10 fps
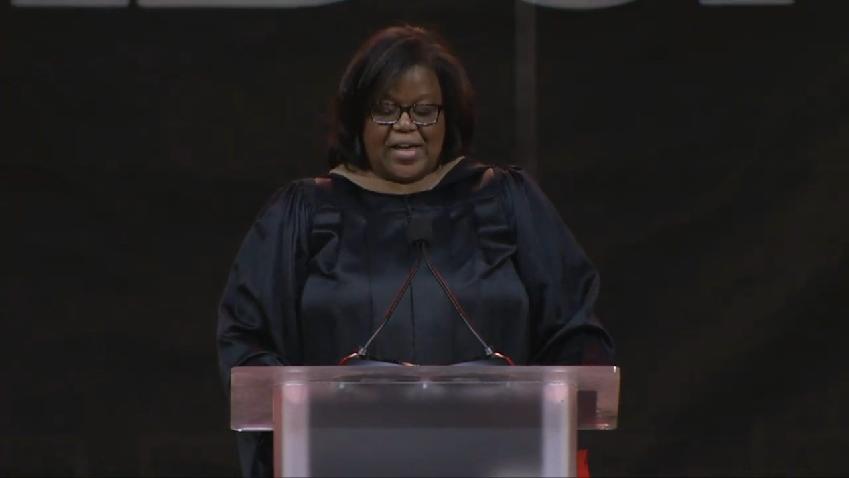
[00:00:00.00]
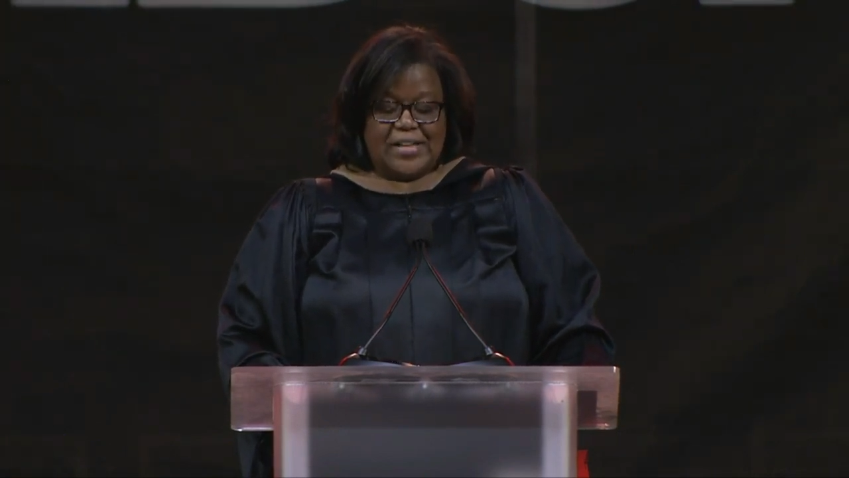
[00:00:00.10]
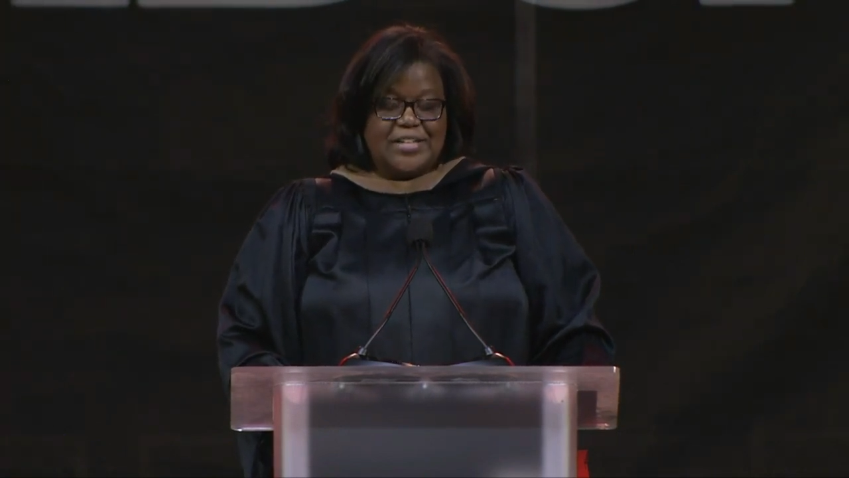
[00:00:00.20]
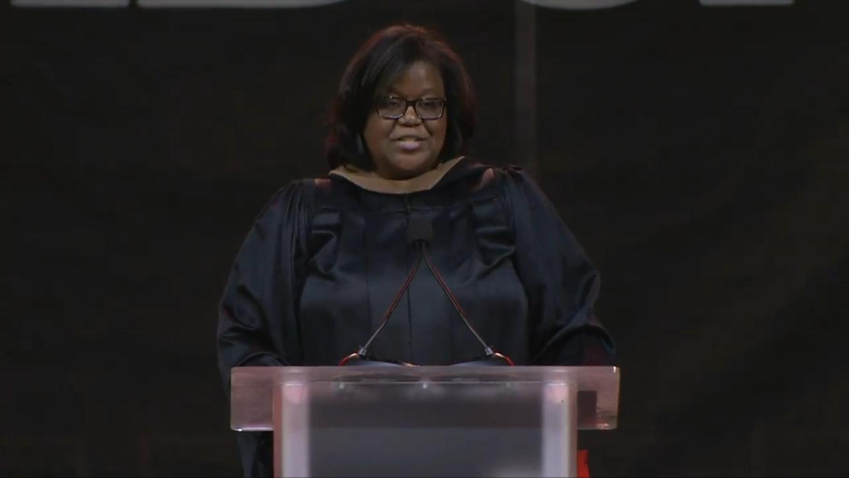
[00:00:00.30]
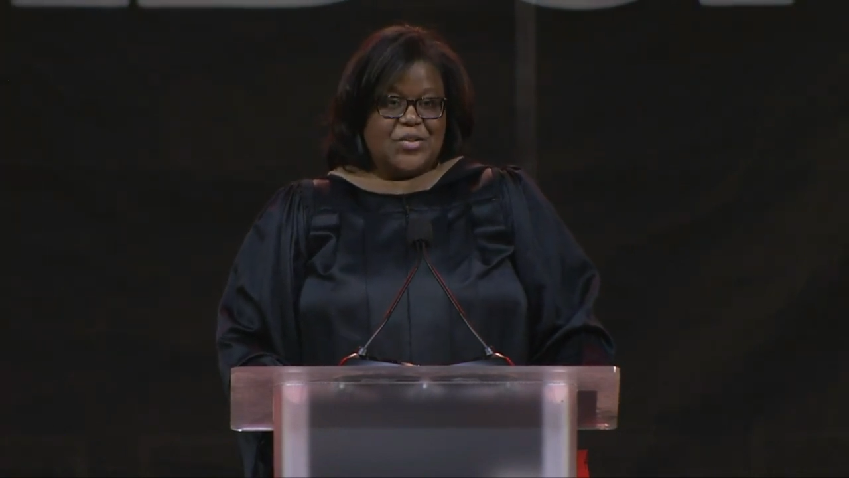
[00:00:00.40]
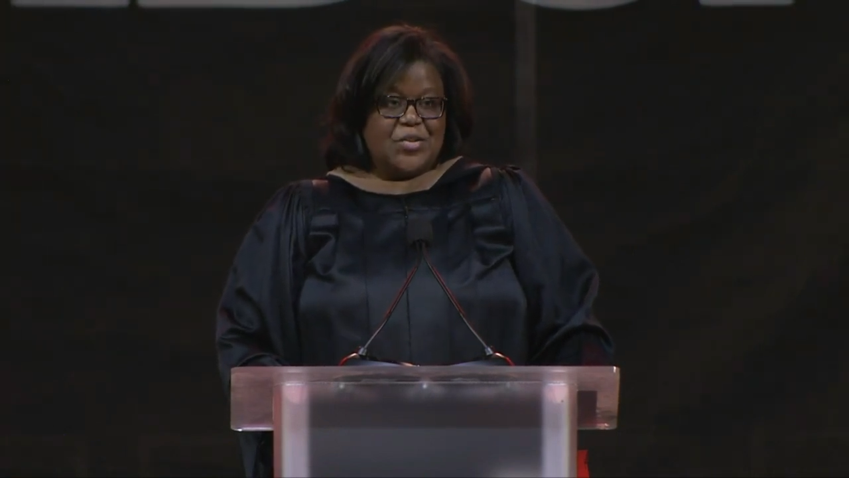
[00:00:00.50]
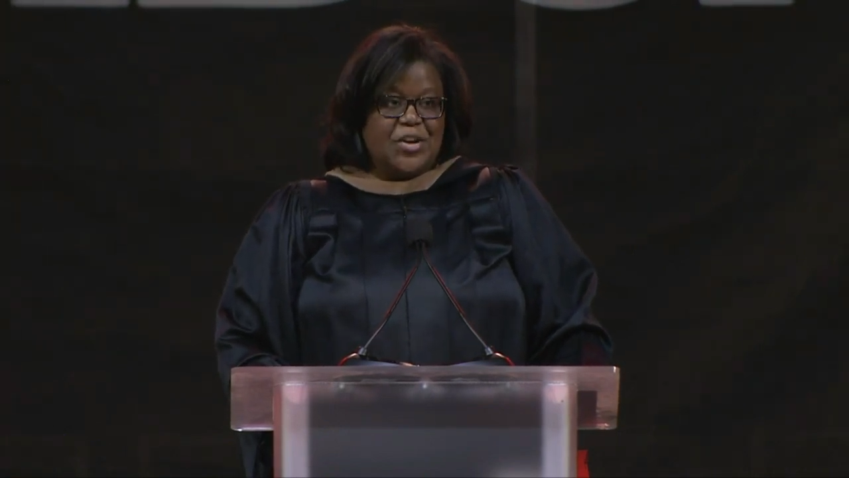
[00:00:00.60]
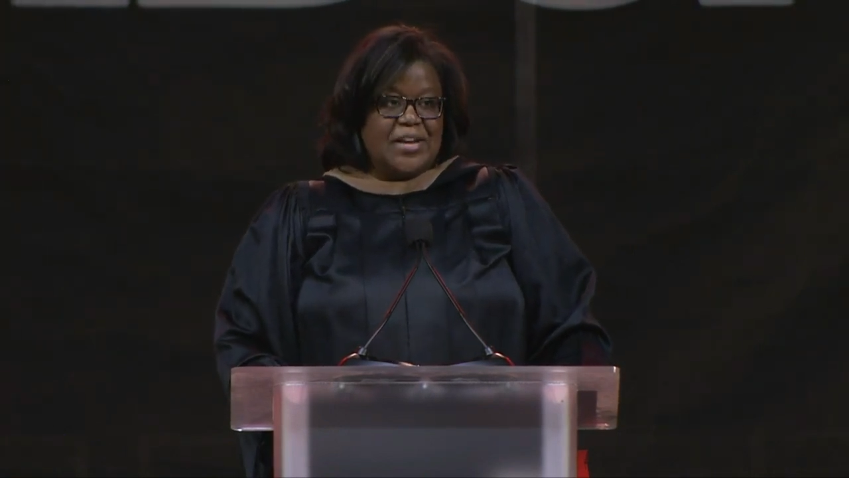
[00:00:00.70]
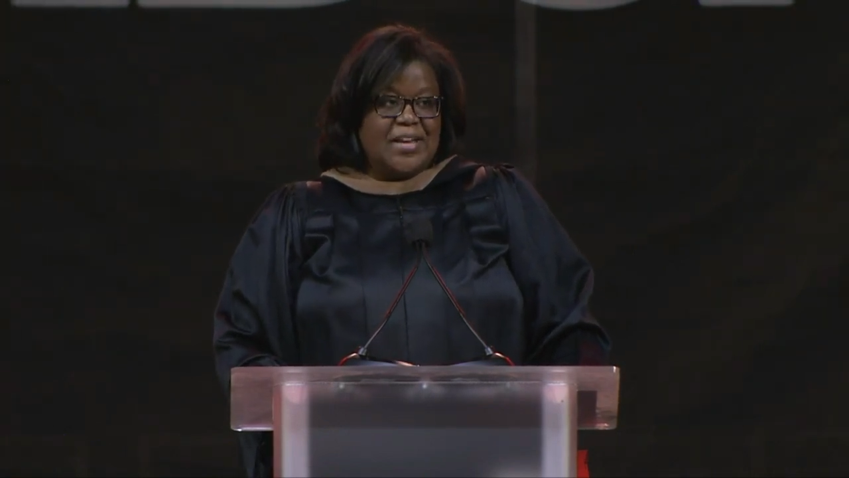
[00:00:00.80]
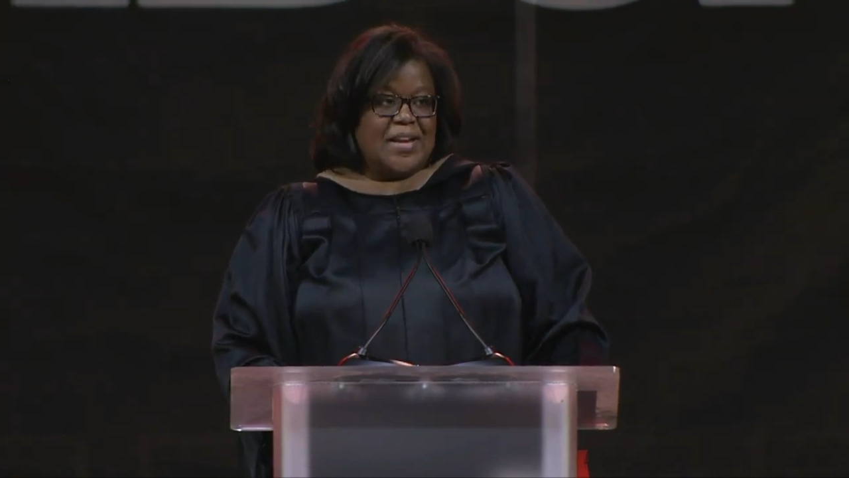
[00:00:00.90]

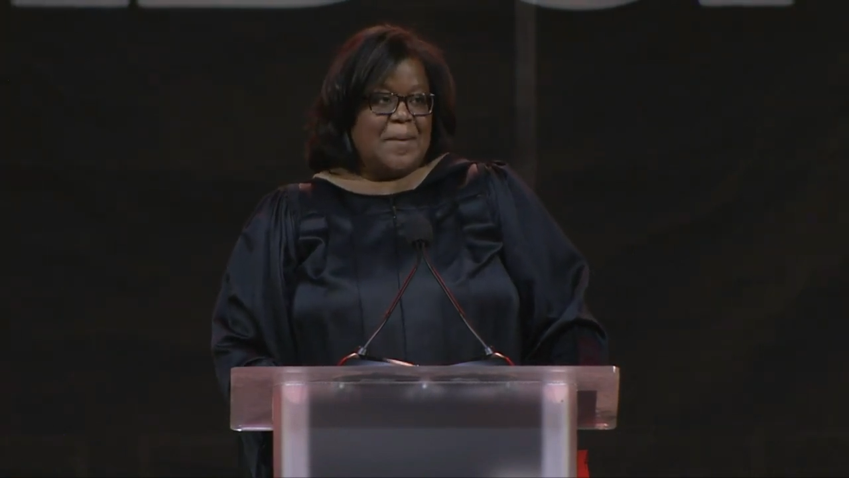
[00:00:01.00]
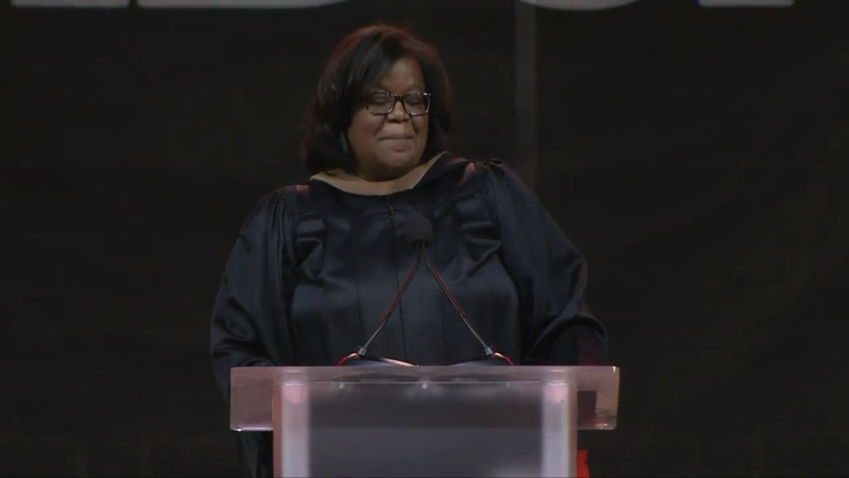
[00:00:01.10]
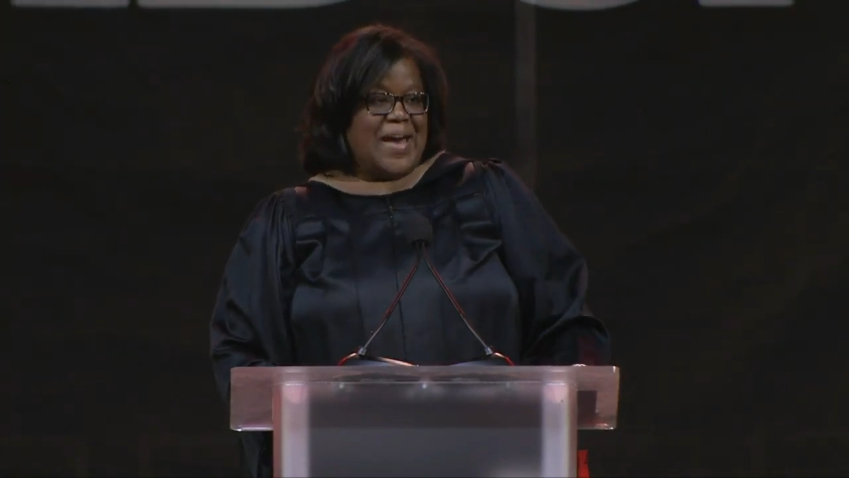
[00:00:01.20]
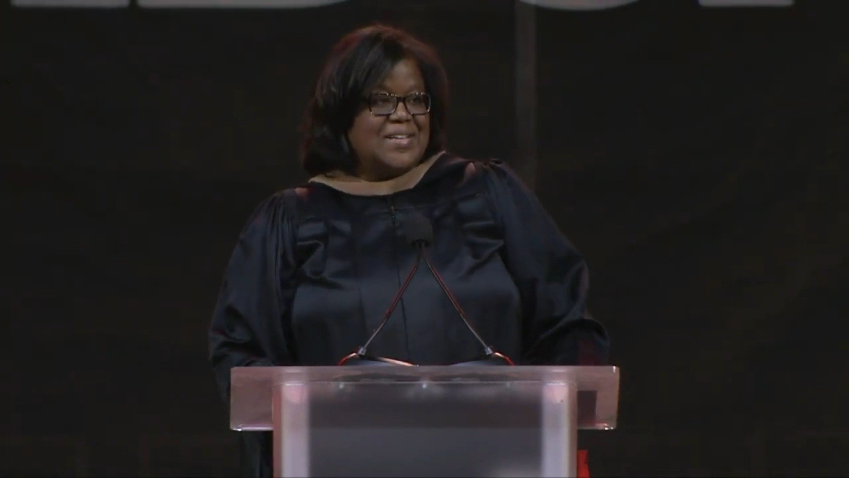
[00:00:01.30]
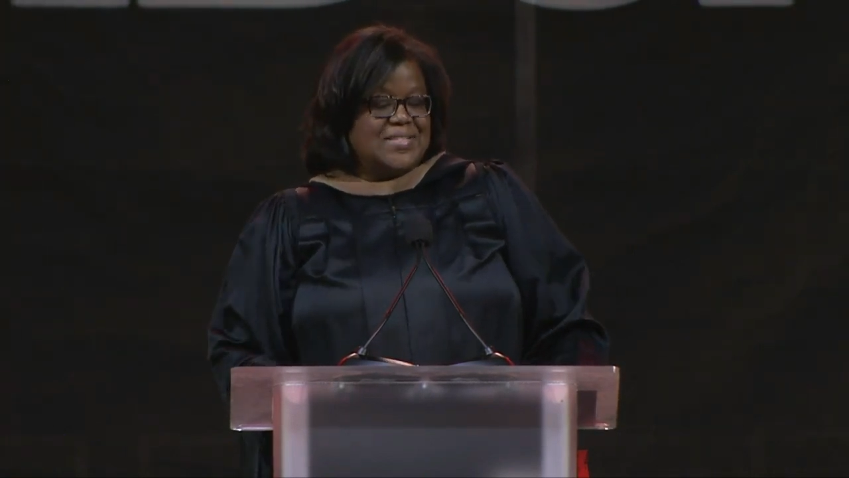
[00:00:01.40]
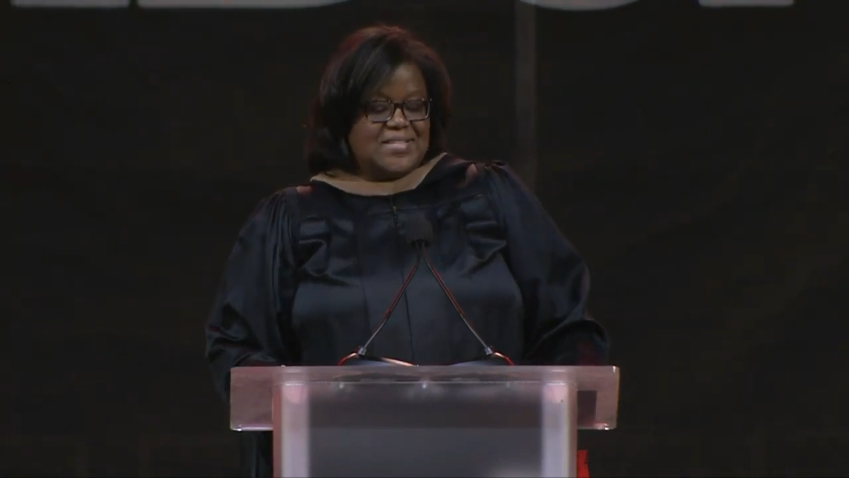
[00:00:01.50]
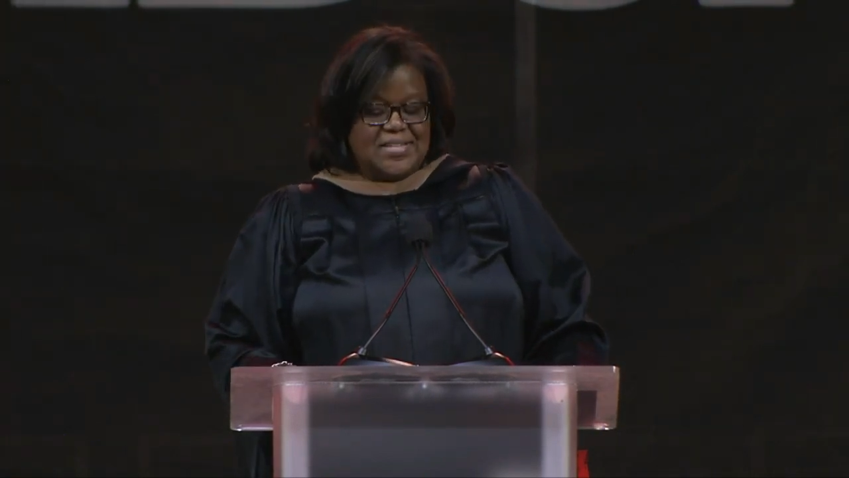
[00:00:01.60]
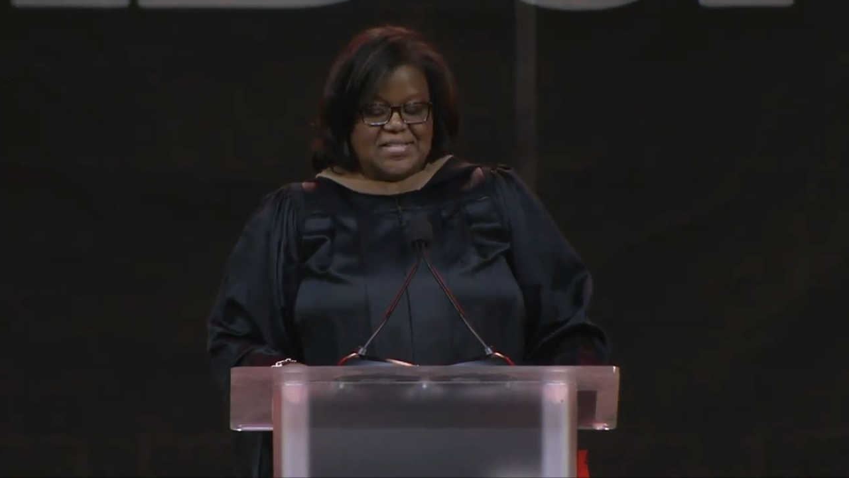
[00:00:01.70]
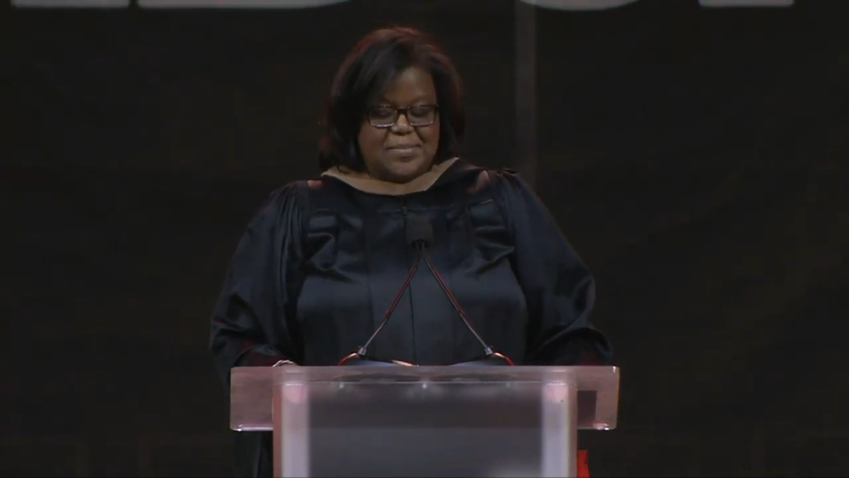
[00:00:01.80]
valedictorian, Paxton